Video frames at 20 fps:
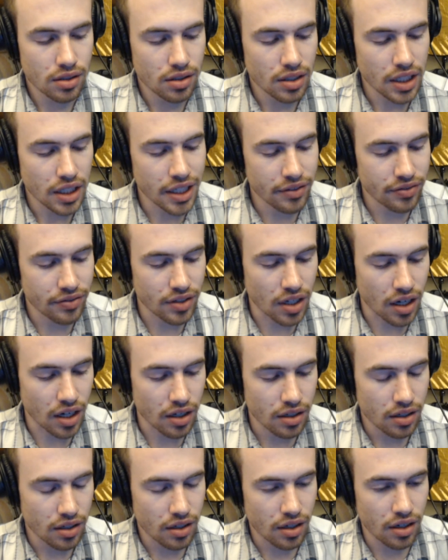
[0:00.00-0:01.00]
If
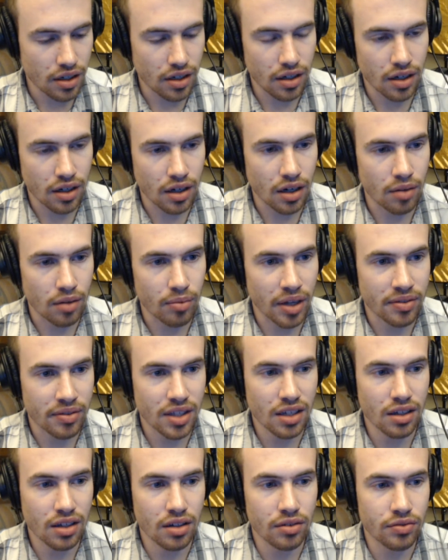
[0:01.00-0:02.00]
not, I'm
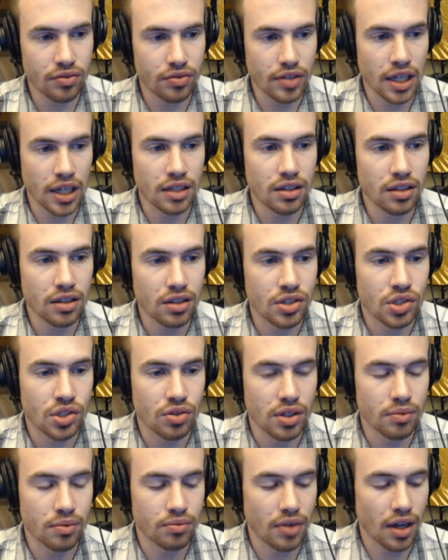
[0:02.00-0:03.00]
thinking of ending the
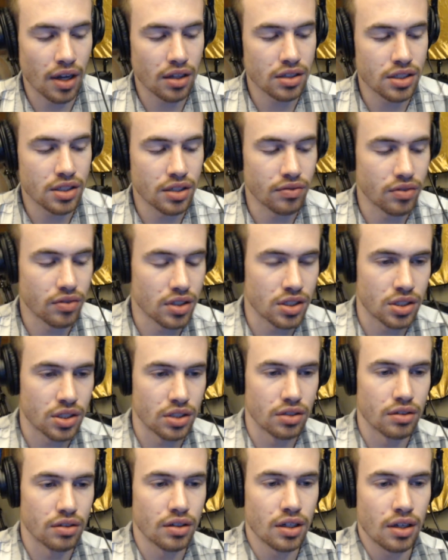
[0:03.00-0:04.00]
stream relatively
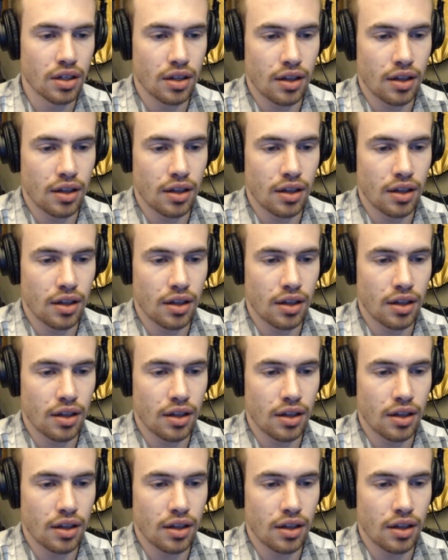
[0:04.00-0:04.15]
soon.